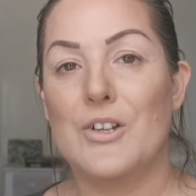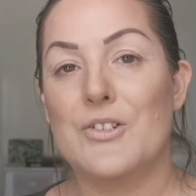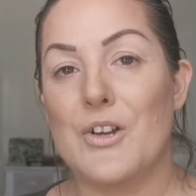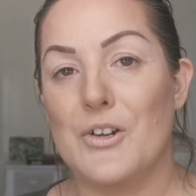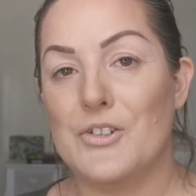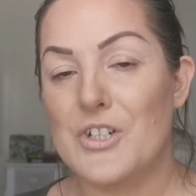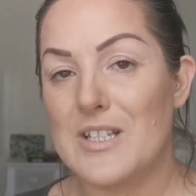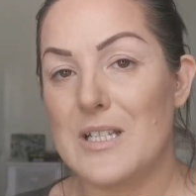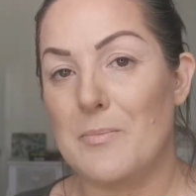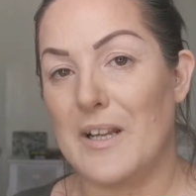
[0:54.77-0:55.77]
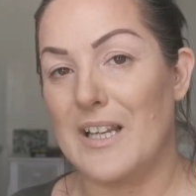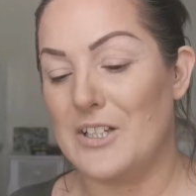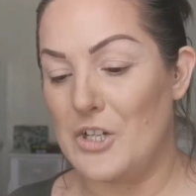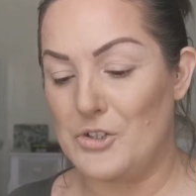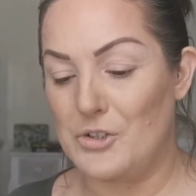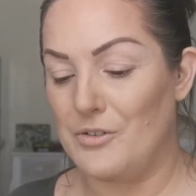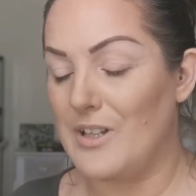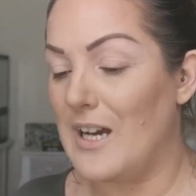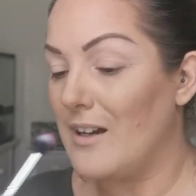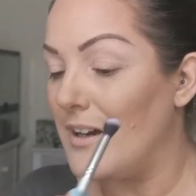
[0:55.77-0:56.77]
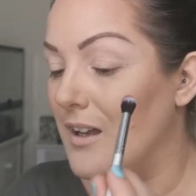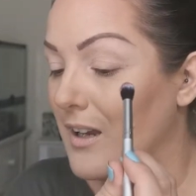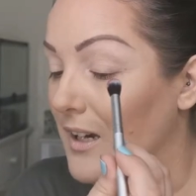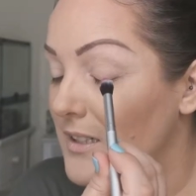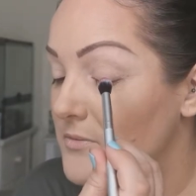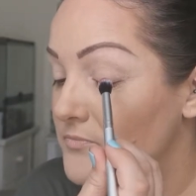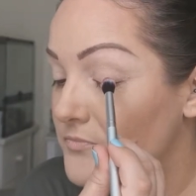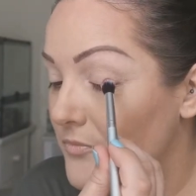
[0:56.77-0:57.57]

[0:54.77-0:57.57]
So just dipping into that colour.